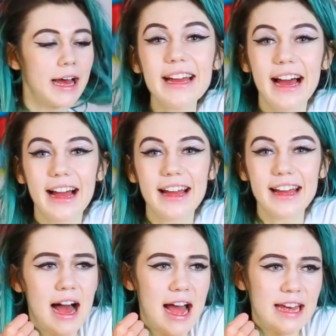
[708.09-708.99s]
Yeah,
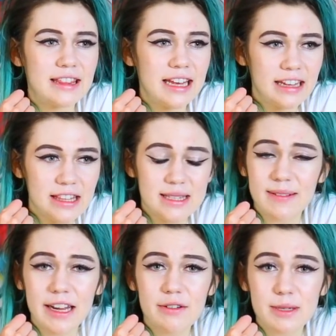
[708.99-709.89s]
I think this
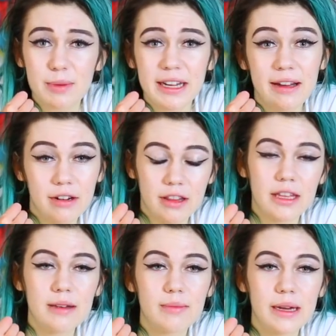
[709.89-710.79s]
video is putting out
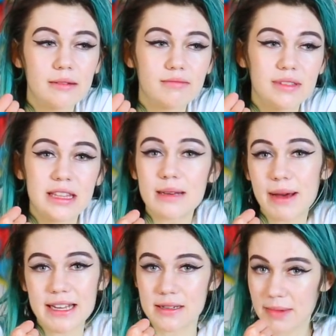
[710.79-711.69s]
nothing but the
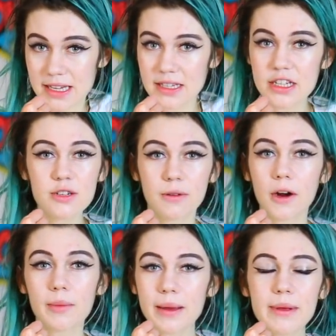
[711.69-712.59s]
best message for
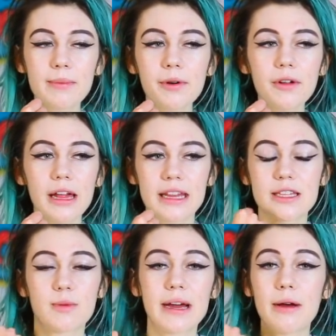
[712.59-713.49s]
all my people and
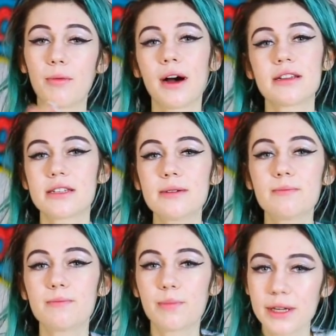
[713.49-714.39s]
that's why I want to
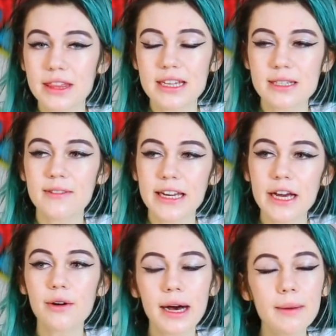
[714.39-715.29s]
put this
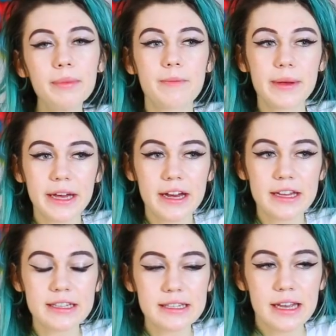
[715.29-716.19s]
video up
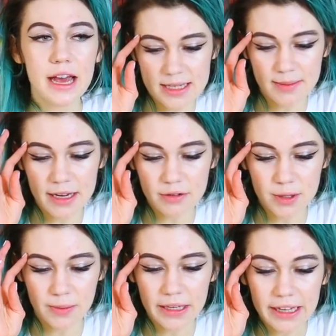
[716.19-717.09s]
because this video
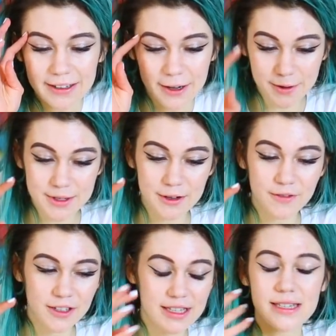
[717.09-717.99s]
just really goes
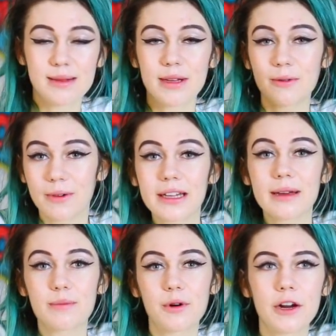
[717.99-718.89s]
over, this is something really
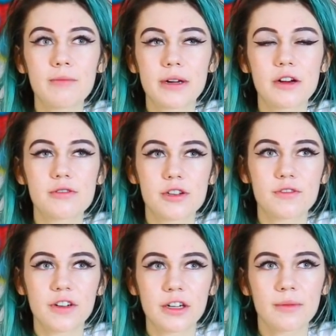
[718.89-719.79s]
important, but goes
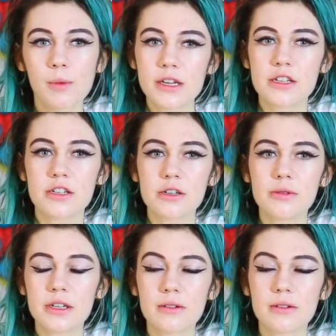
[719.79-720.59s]
over what to do when